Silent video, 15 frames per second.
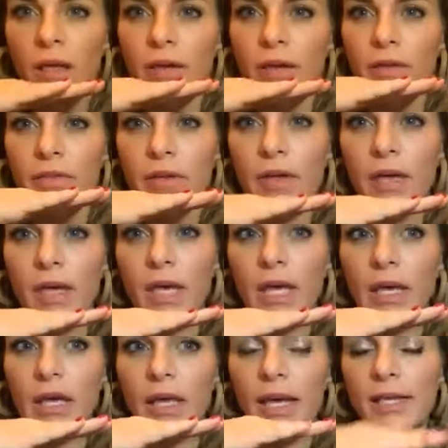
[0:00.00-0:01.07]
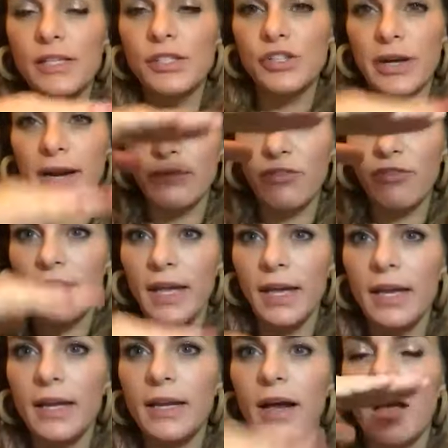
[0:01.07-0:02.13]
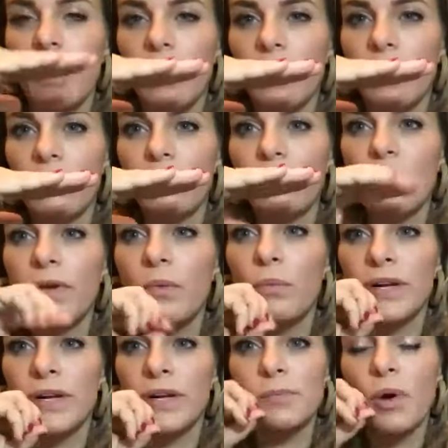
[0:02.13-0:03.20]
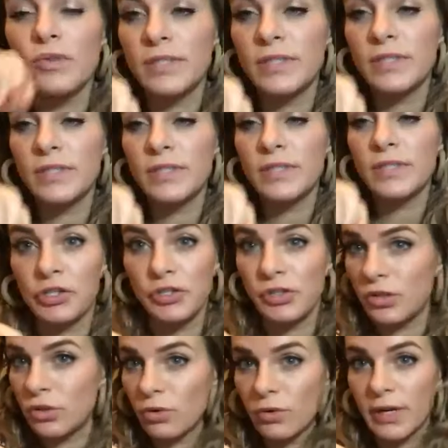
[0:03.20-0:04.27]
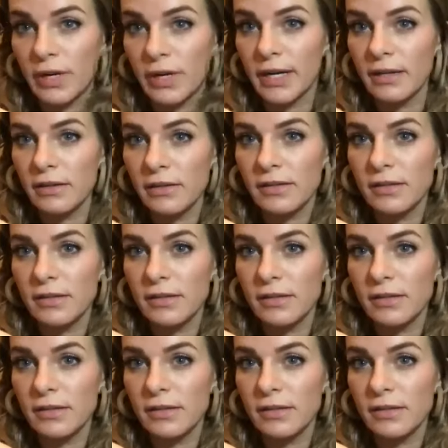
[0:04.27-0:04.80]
the Instagram feed of when it's posting to your stories.